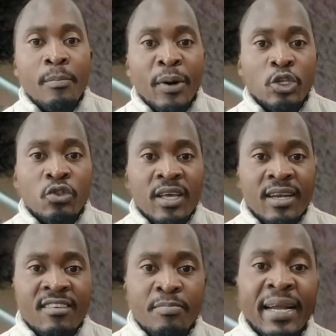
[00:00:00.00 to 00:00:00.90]
partial
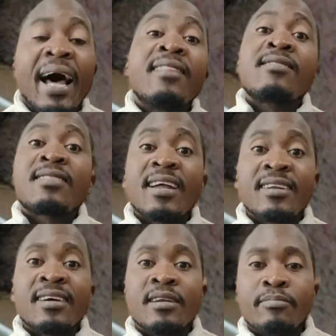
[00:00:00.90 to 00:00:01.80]
thickness burn and the 3rd
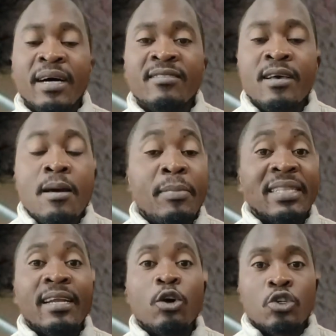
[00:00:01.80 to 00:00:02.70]
degree burns, but
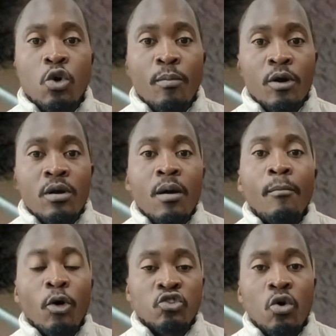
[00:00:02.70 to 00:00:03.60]
they're not common.
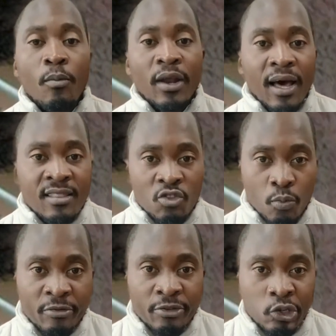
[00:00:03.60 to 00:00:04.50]
Most commonly are the
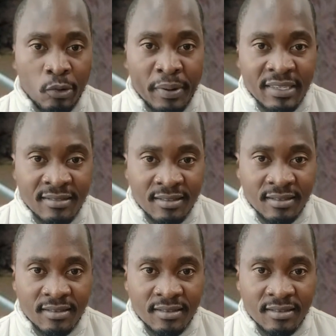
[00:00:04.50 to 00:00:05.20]
superficial burns.